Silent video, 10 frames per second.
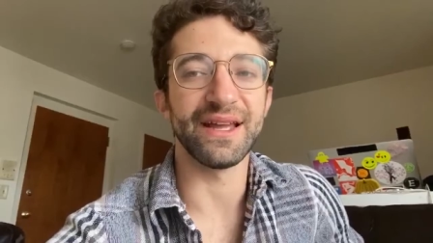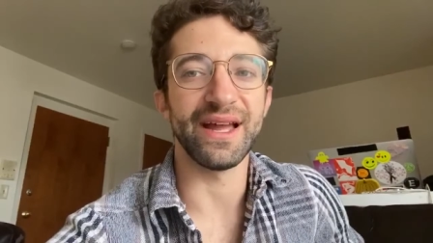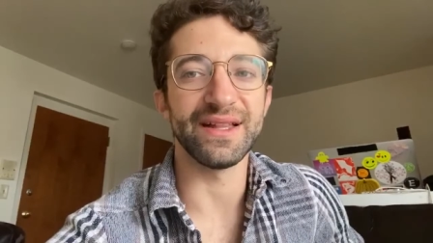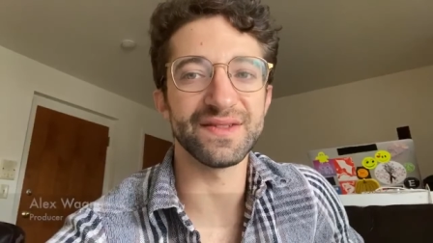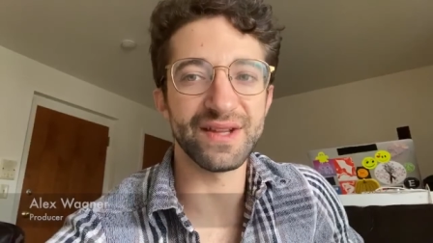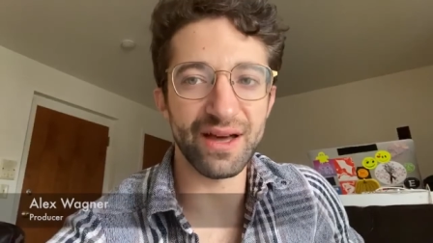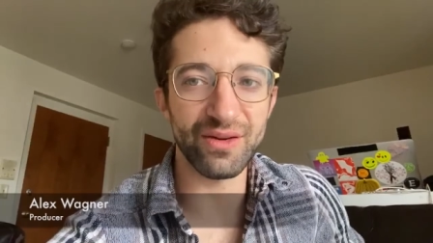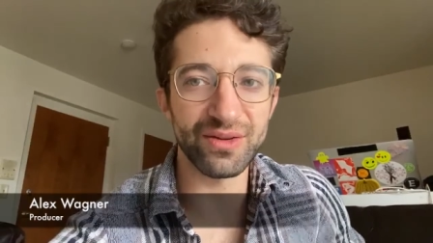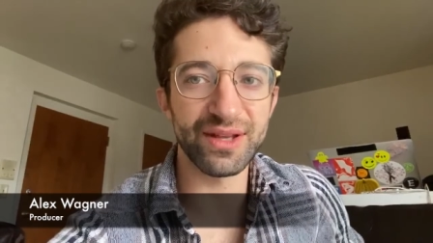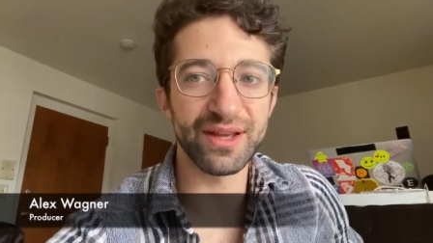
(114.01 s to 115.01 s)
It's not
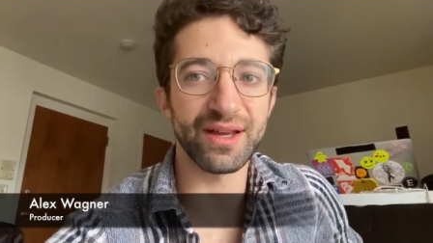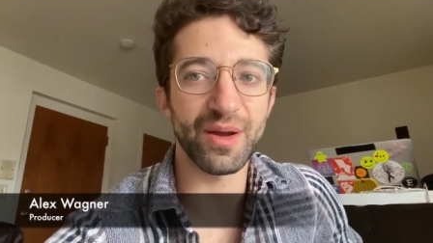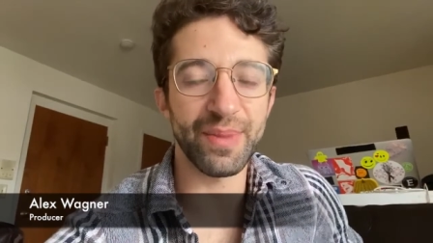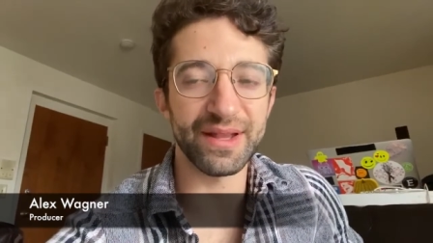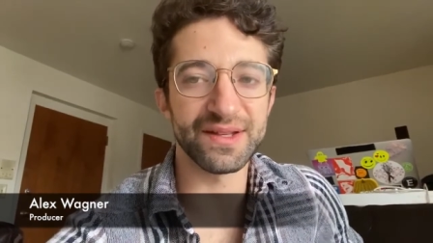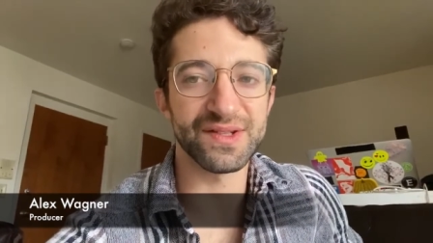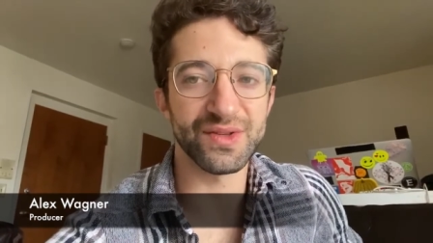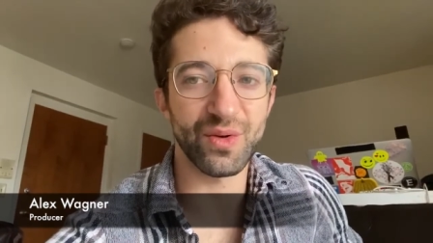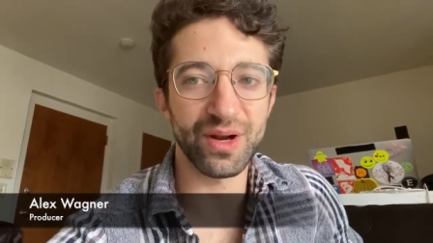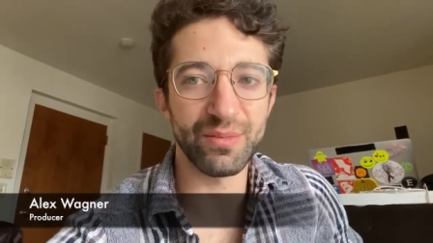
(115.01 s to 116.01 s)
only a compelling
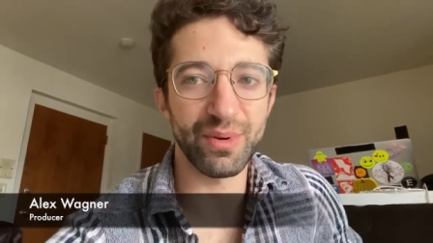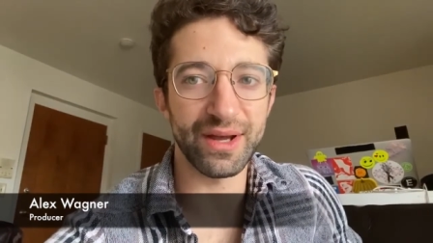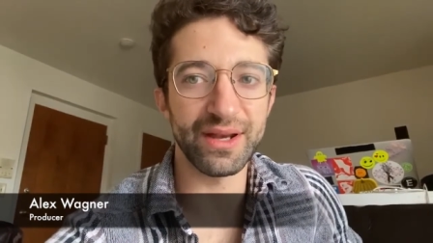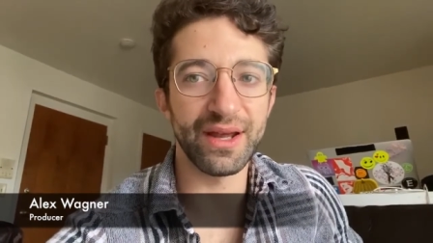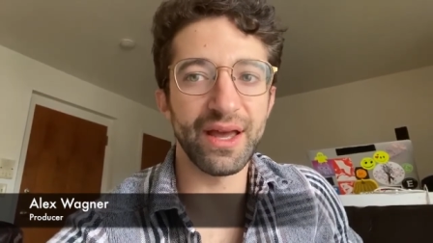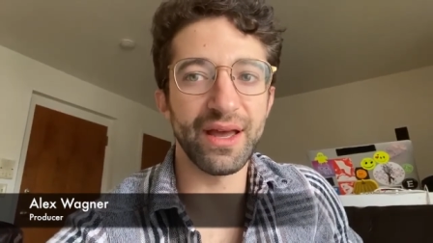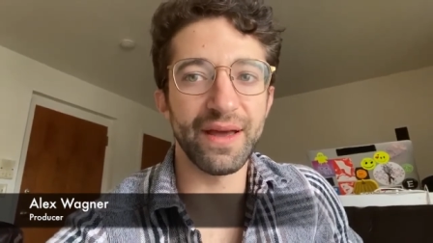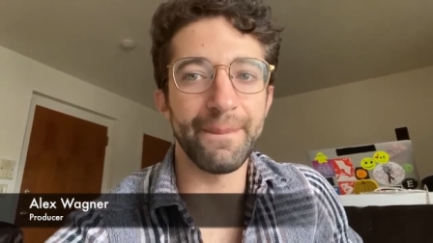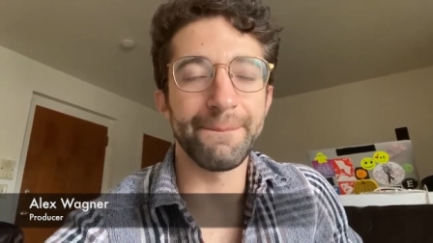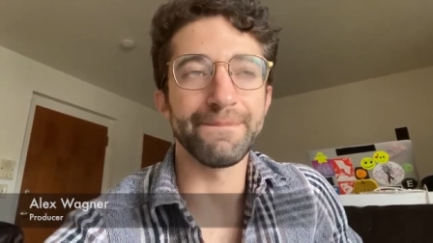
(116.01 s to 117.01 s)
story, but
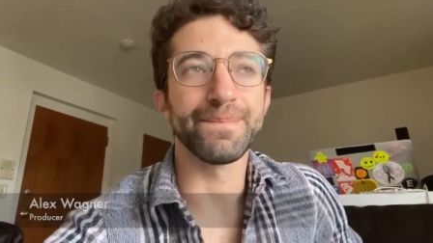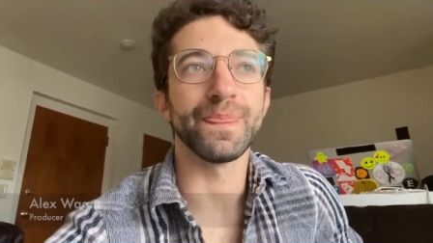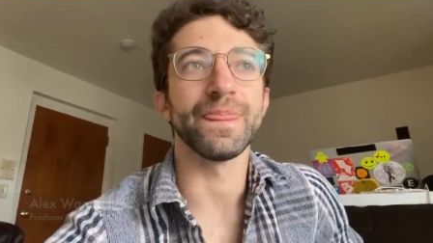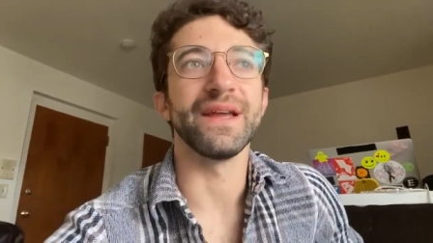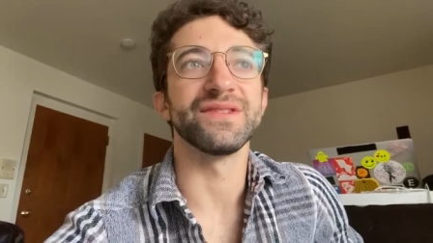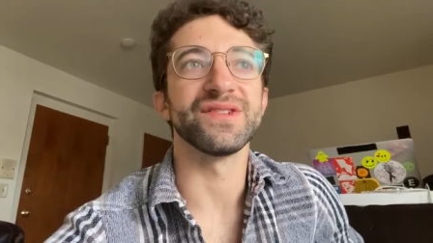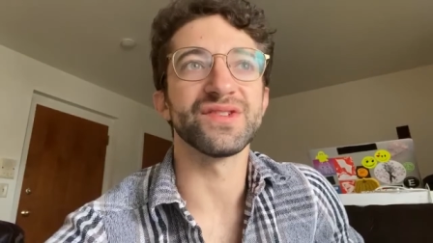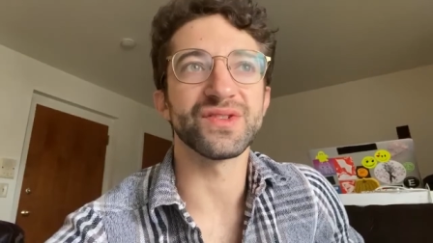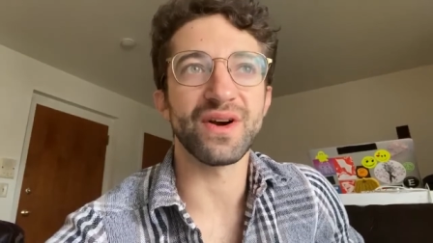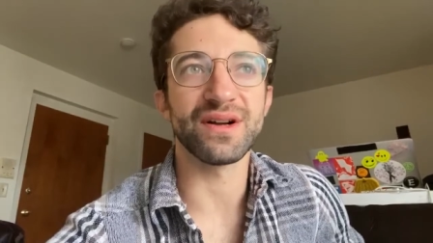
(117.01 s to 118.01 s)
it's a
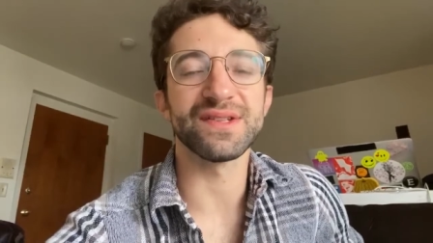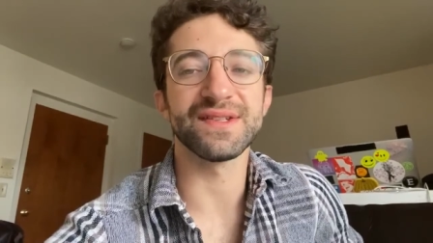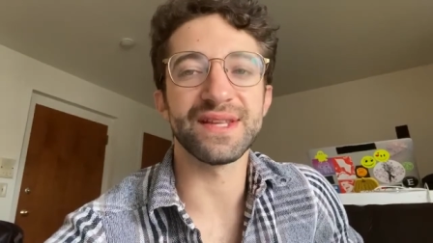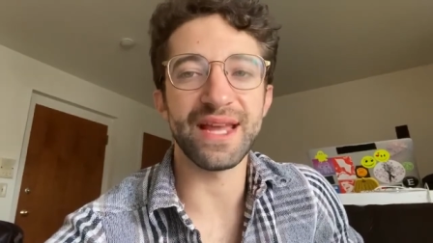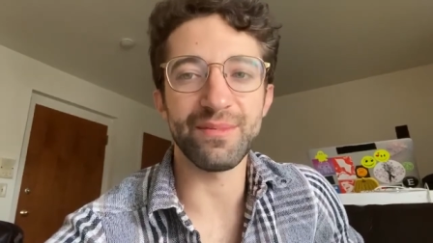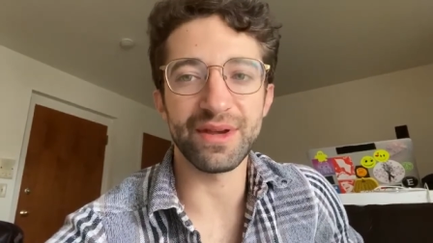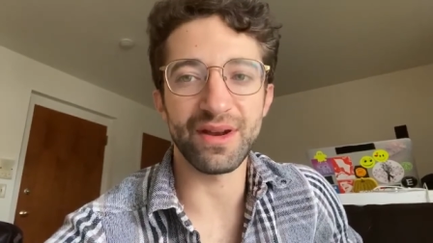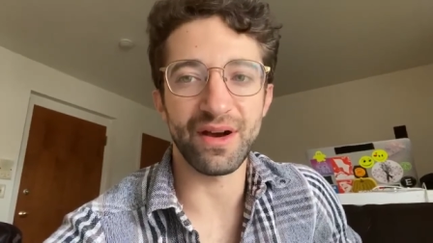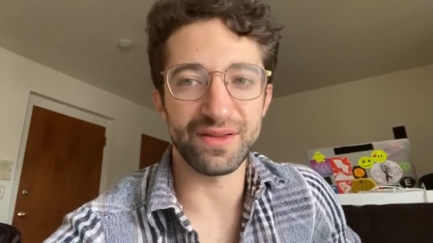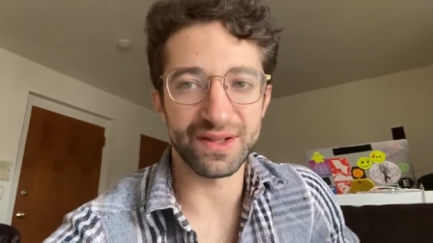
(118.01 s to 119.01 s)
strong statement
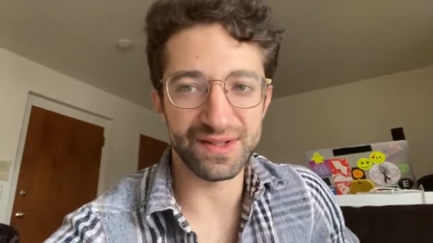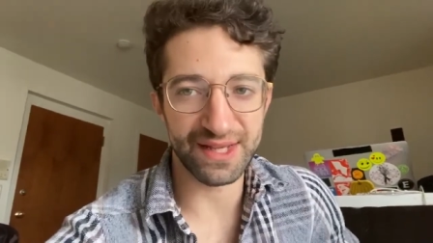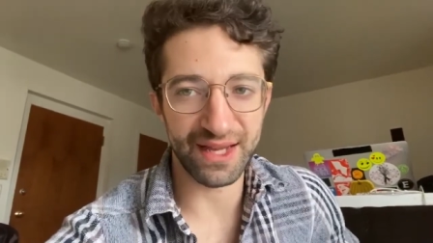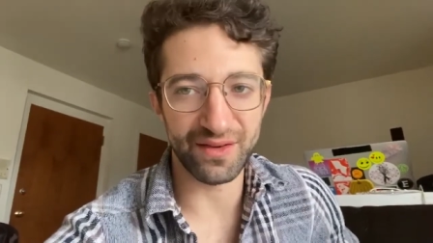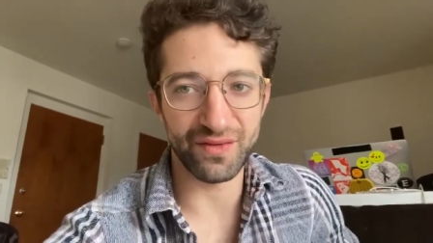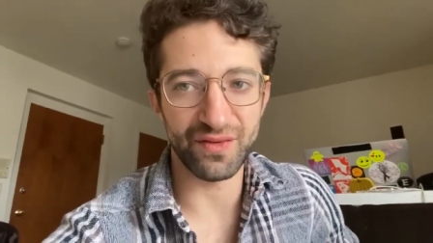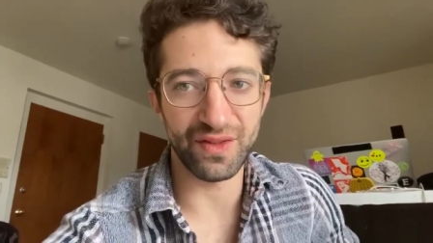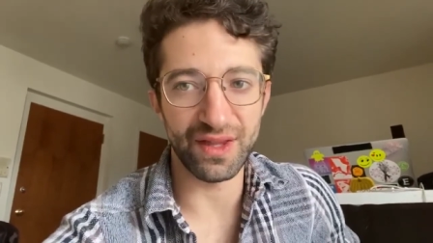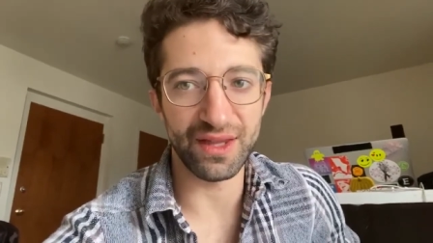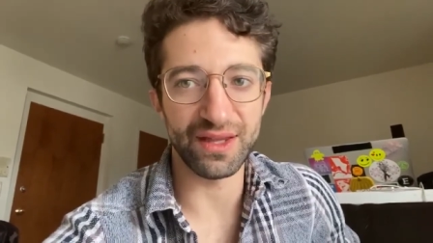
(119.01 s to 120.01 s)
on the state of
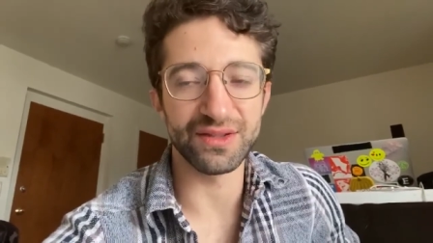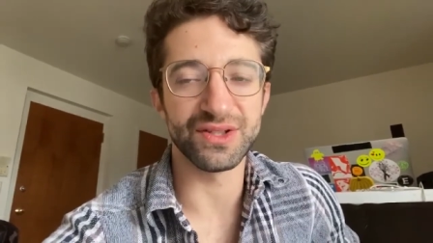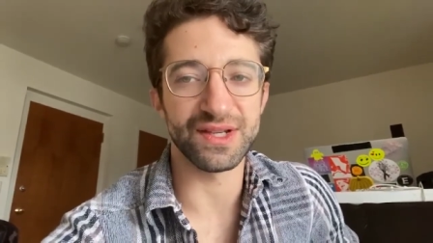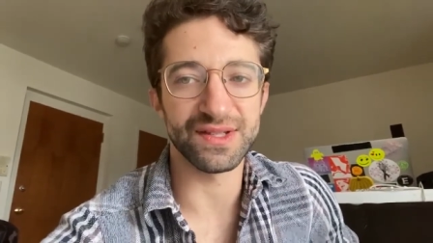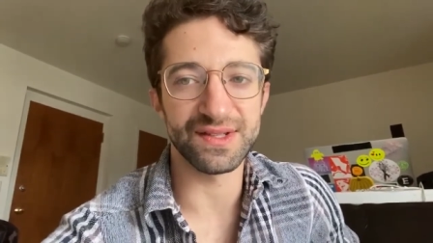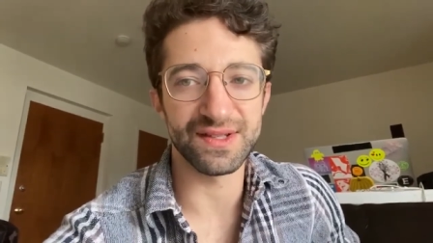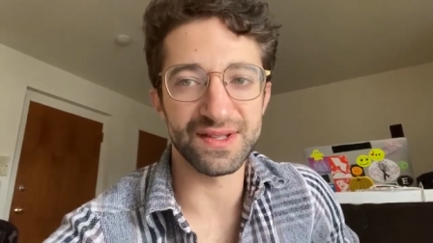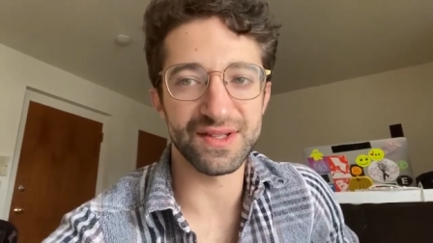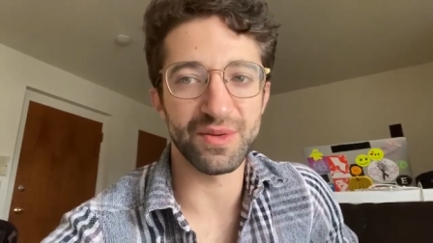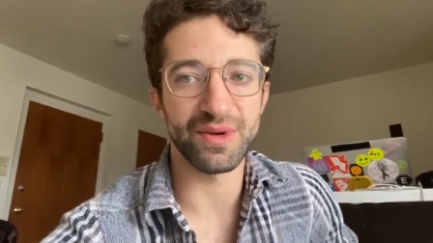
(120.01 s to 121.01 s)
the justice
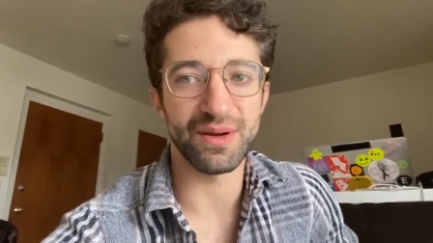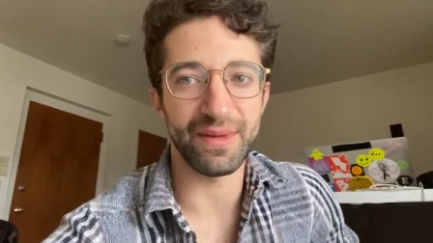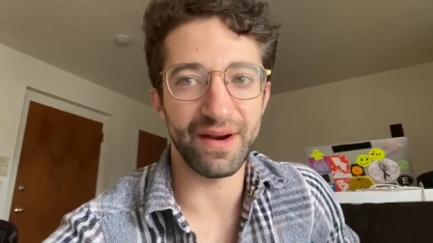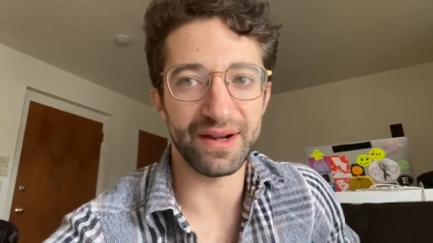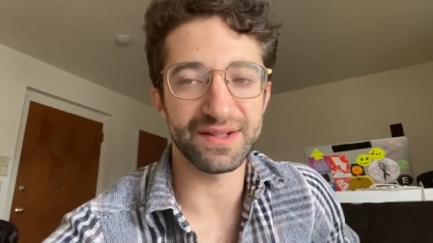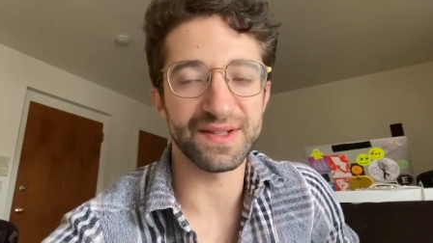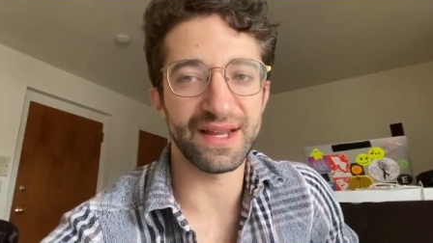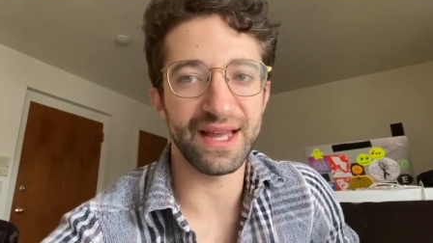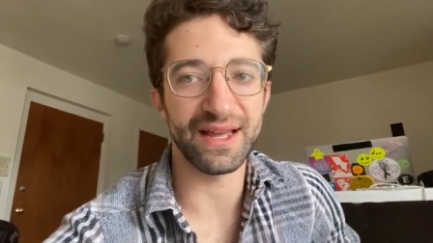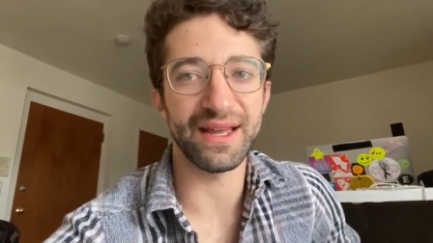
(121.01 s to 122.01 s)
system in America
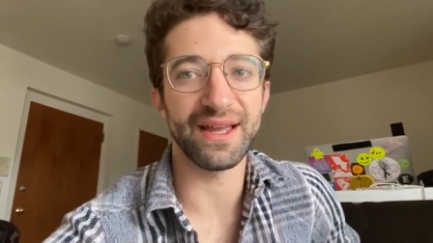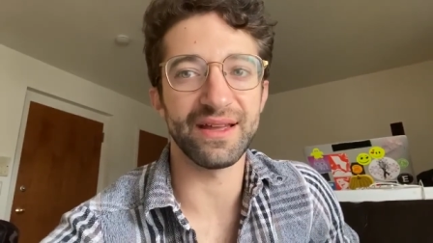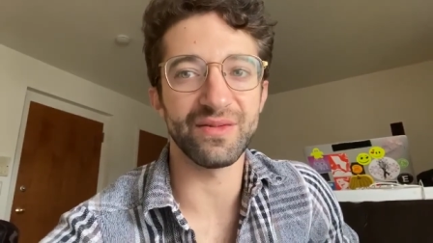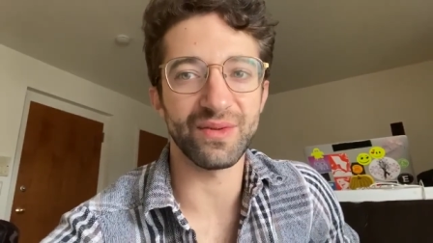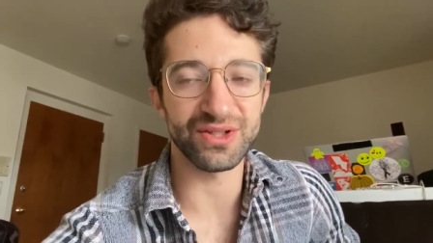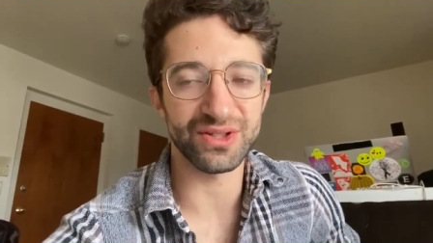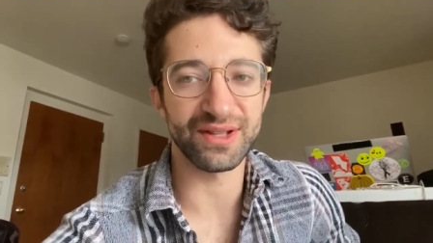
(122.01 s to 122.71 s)
today and racial